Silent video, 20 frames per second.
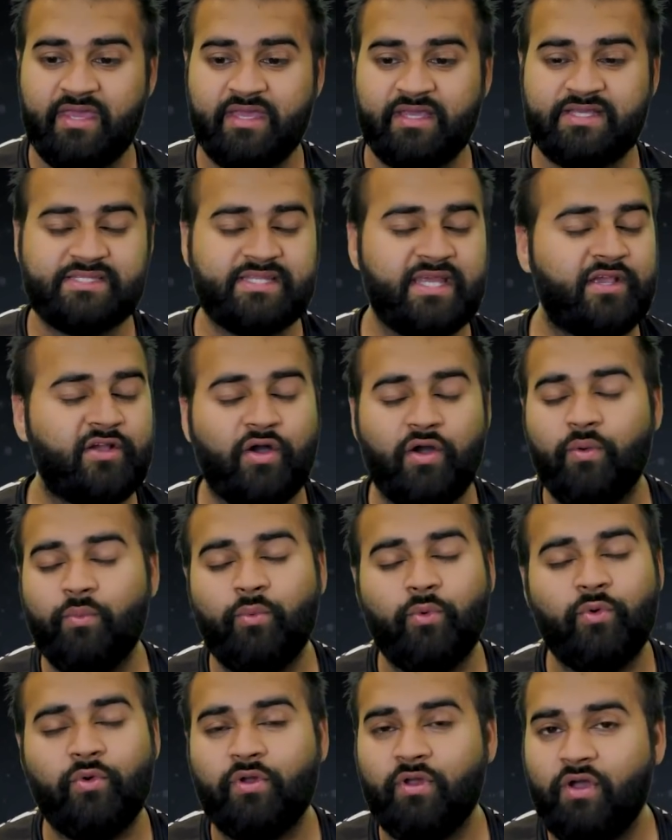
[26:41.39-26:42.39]
because they can't
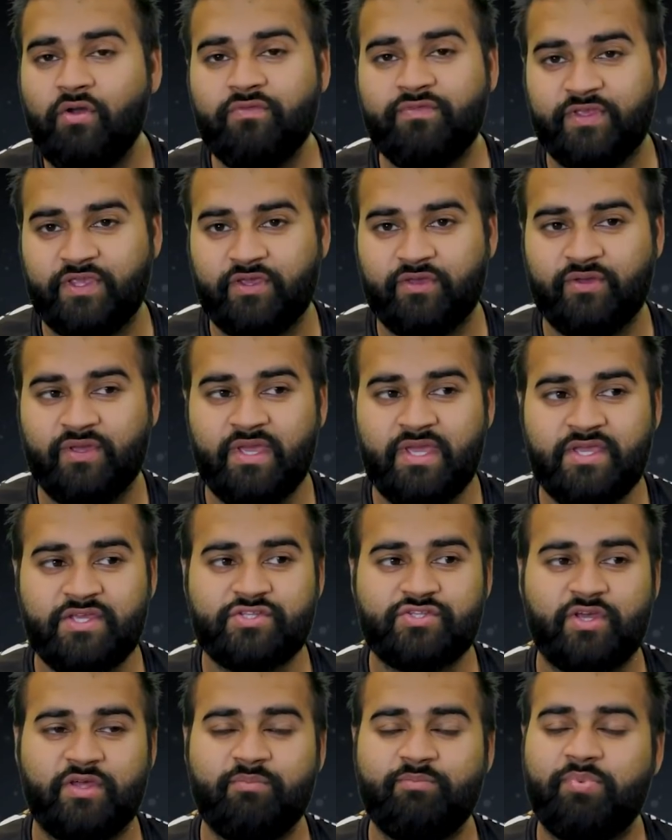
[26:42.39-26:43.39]
walk over you.
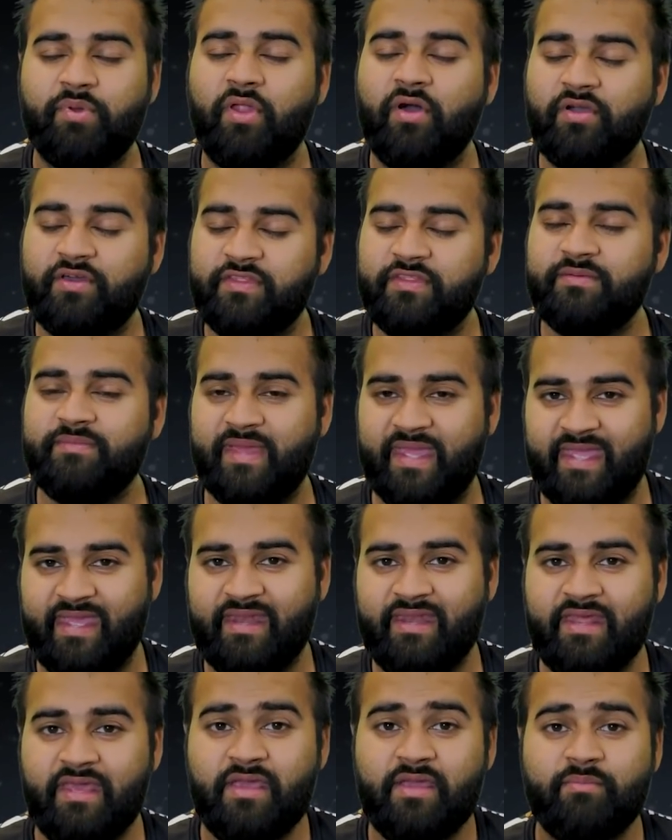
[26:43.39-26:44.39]
So it'd block them
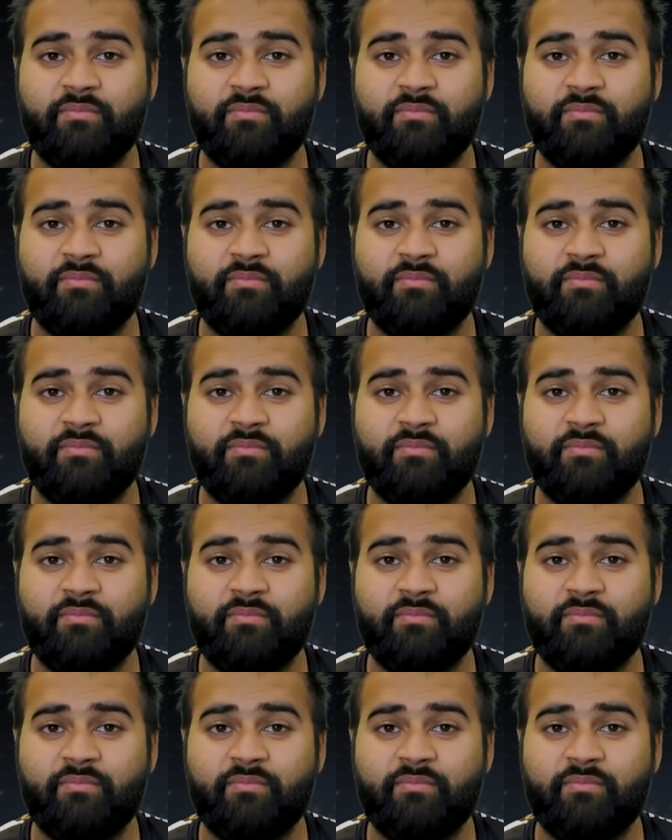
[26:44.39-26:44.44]
in.